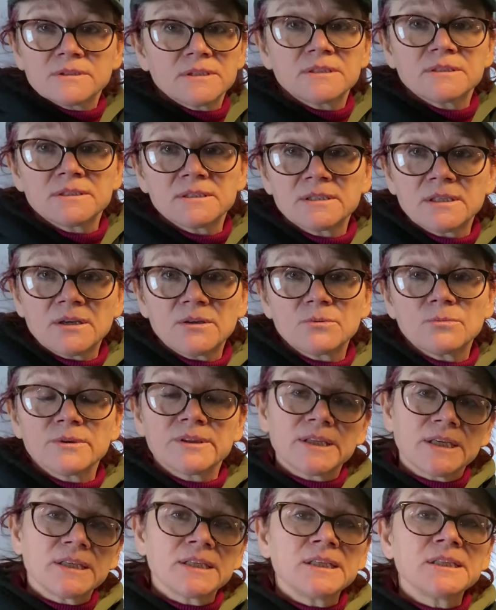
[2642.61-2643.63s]
No, no, no, no.
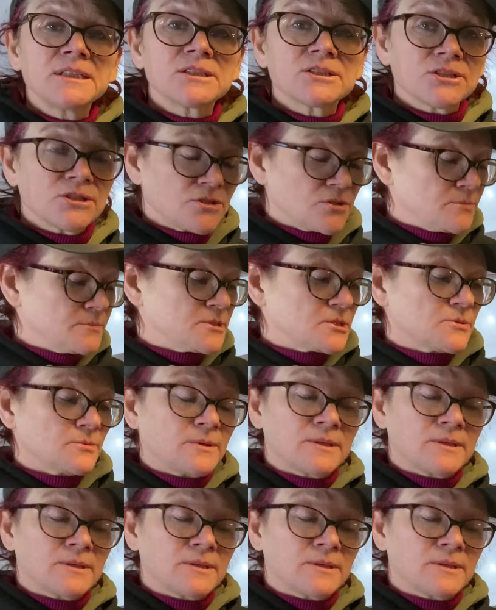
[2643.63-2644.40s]
What they need is a human to